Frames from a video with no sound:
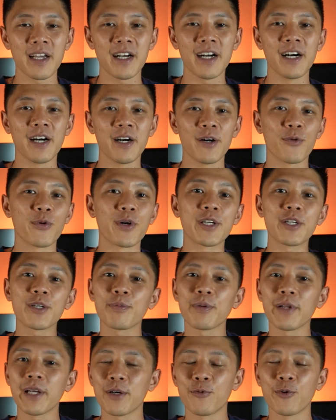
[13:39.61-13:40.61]
when you're
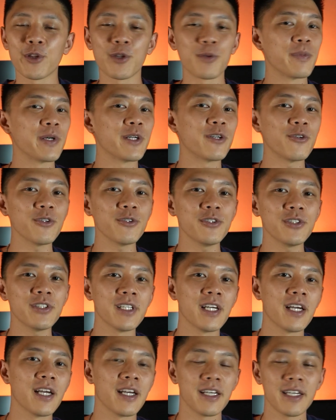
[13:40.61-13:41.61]
playing with the middles
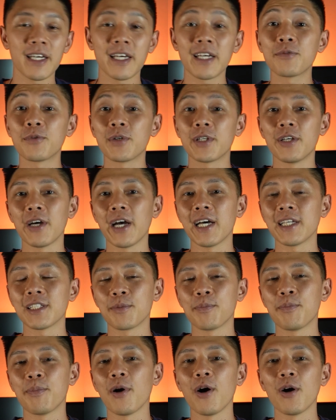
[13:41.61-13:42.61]
and when you add
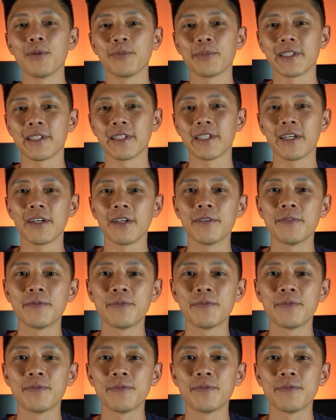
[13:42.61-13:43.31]
some palms in there.